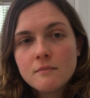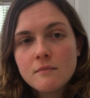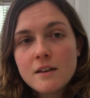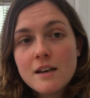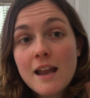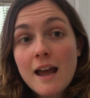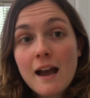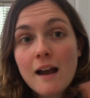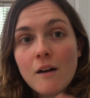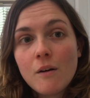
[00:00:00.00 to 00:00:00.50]

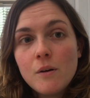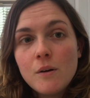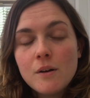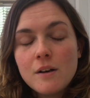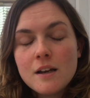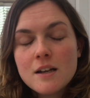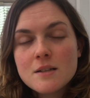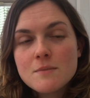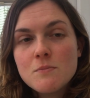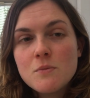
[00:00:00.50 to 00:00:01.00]
Now,
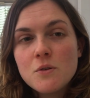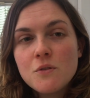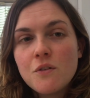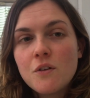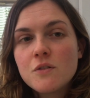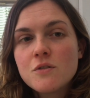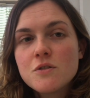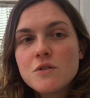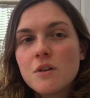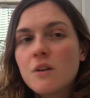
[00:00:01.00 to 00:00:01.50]
let's move
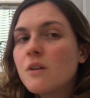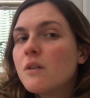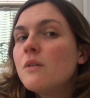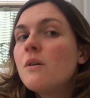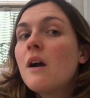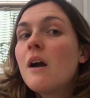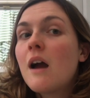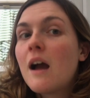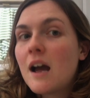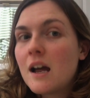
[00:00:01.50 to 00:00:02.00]
on to
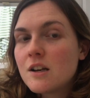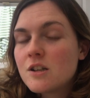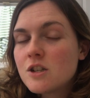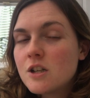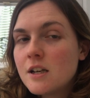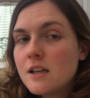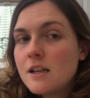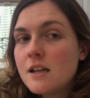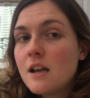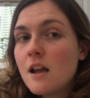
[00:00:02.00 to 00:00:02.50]

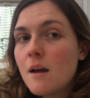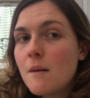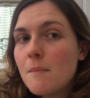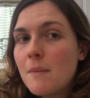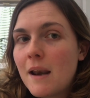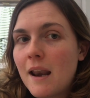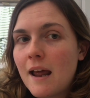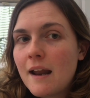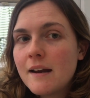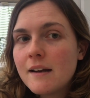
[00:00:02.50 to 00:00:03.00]
actually
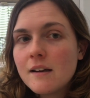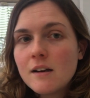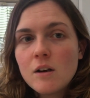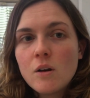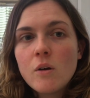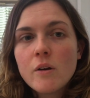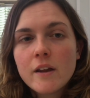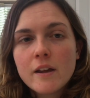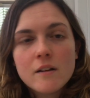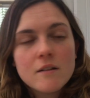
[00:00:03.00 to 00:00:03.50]
planning and
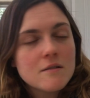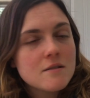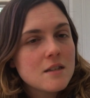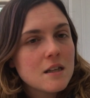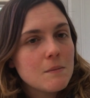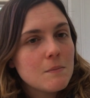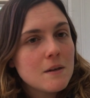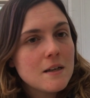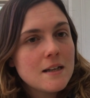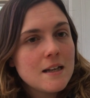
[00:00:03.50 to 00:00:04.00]
logging our
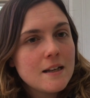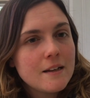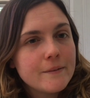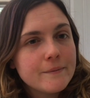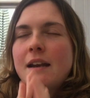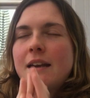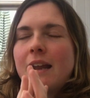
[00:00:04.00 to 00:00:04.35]
CPD.